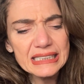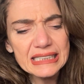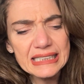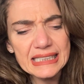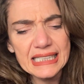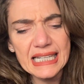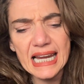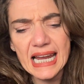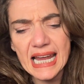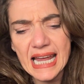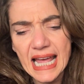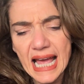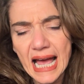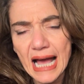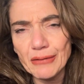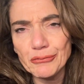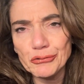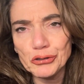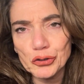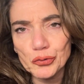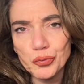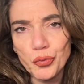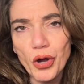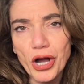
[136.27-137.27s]
Today I
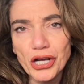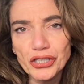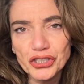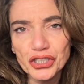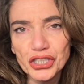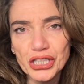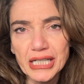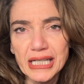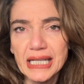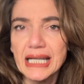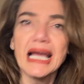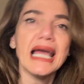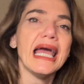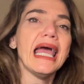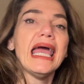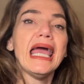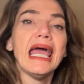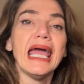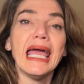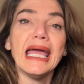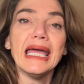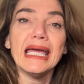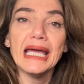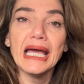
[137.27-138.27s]
was watching
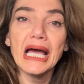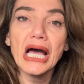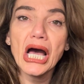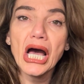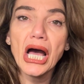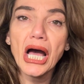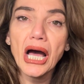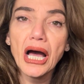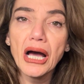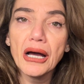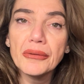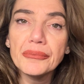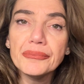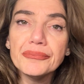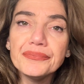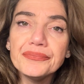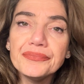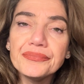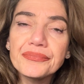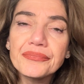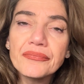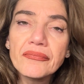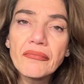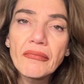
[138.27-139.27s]
a
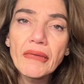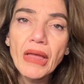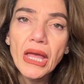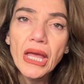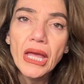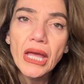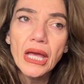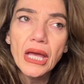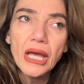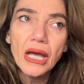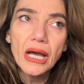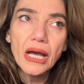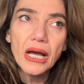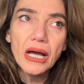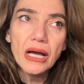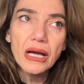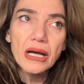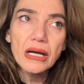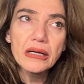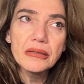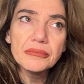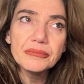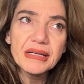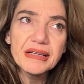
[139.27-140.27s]
um,
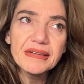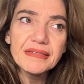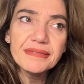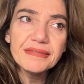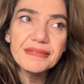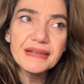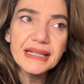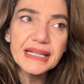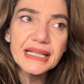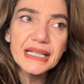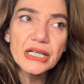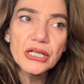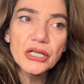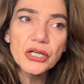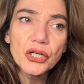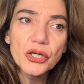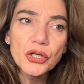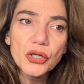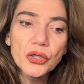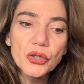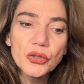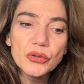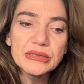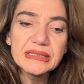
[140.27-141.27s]
um, a
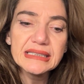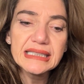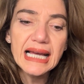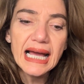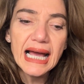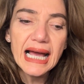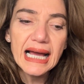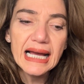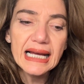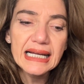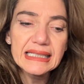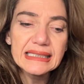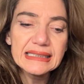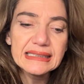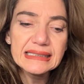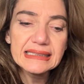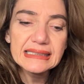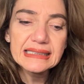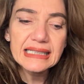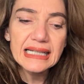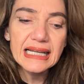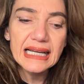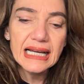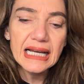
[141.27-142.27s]
video
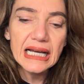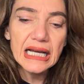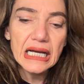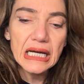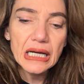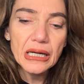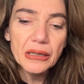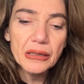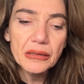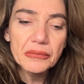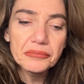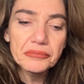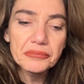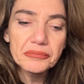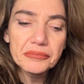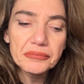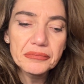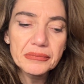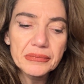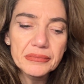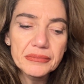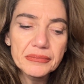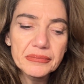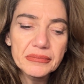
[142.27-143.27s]
that um,
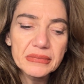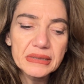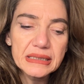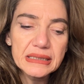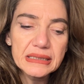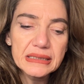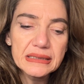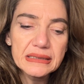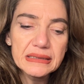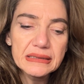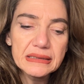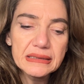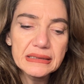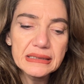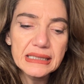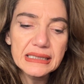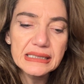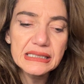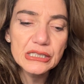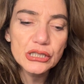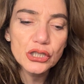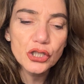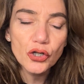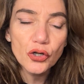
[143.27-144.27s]

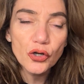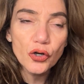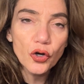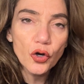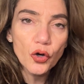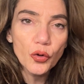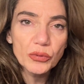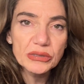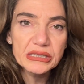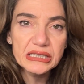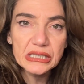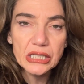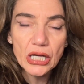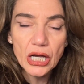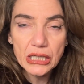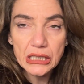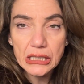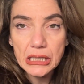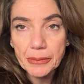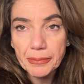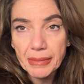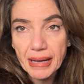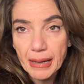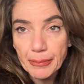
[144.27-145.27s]
this girl was
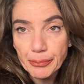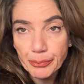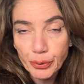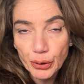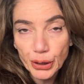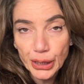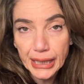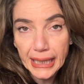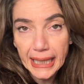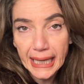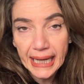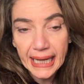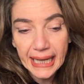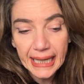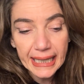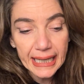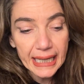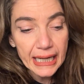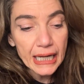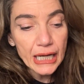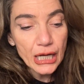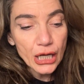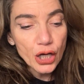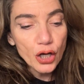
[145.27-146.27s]
talking about
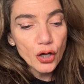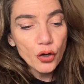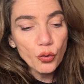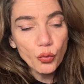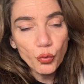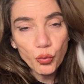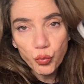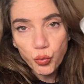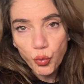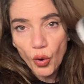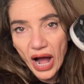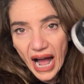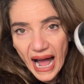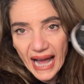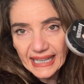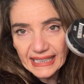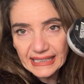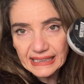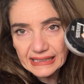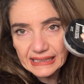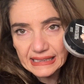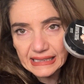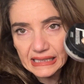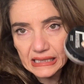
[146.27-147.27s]
putting
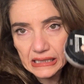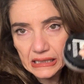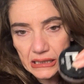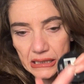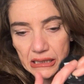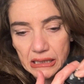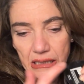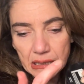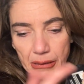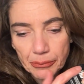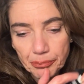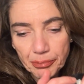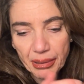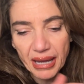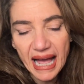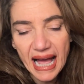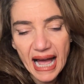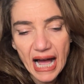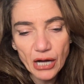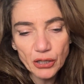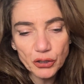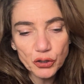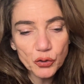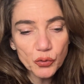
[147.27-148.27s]
white
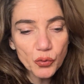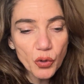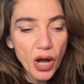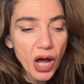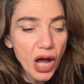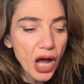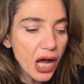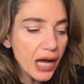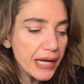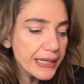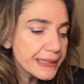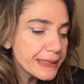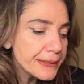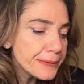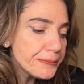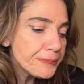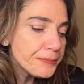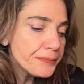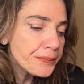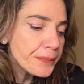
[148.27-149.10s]
powder on,